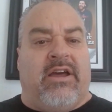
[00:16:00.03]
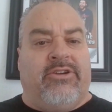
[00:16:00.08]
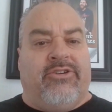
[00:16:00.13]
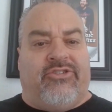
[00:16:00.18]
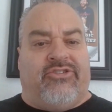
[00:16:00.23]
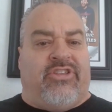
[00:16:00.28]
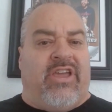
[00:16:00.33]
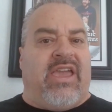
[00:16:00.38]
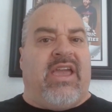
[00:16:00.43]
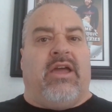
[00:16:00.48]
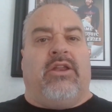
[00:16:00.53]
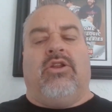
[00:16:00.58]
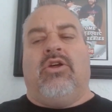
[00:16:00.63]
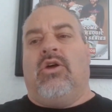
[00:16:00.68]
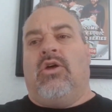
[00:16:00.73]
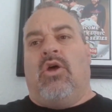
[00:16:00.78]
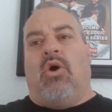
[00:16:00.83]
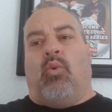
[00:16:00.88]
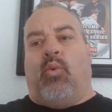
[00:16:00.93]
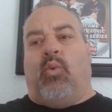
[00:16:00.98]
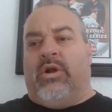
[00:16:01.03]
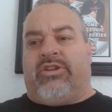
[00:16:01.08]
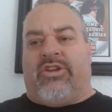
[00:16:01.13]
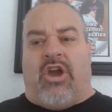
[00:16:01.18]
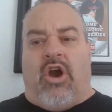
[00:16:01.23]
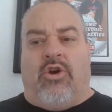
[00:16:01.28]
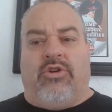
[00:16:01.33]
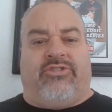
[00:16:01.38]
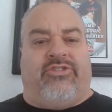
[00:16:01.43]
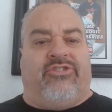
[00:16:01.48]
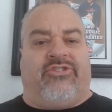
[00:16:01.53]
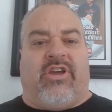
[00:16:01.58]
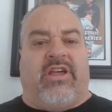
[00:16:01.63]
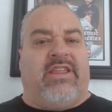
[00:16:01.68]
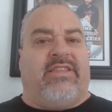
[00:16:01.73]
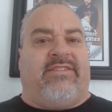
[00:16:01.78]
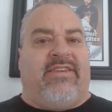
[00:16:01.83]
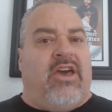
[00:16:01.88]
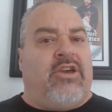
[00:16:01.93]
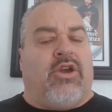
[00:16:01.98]
understand what coach is going
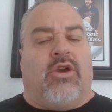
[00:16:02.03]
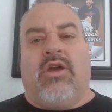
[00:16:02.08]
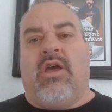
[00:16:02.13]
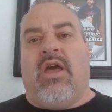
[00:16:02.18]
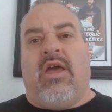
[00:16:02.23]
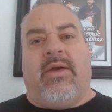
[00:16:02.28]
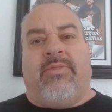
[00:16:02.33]
to tell you.